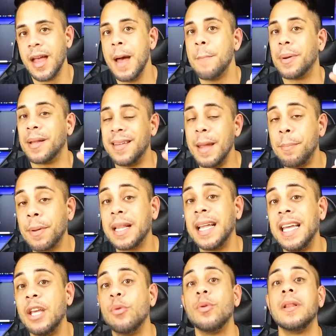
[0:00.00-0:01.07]
but typically
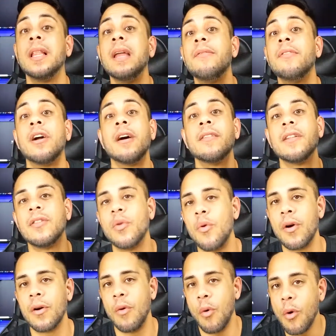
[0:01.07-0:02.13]
you would leave it on the
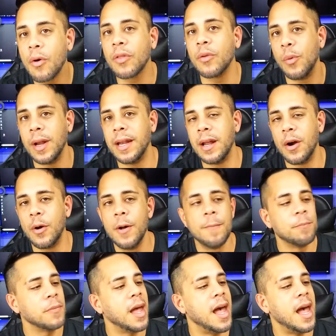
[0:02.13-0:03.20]
door or the window
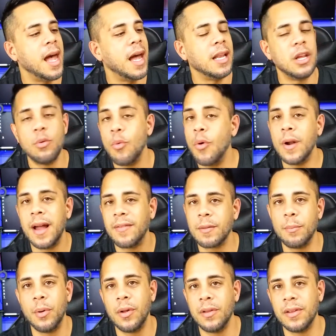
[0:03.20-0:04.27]
and you won't have to
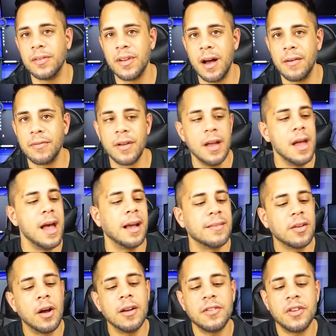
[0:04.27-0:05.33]
pull this off as
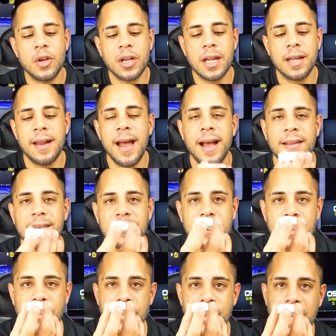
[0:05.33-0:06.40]
long as you can access
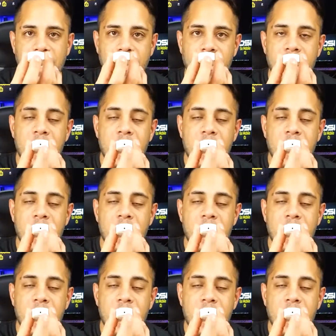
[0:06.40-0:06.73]
underneath.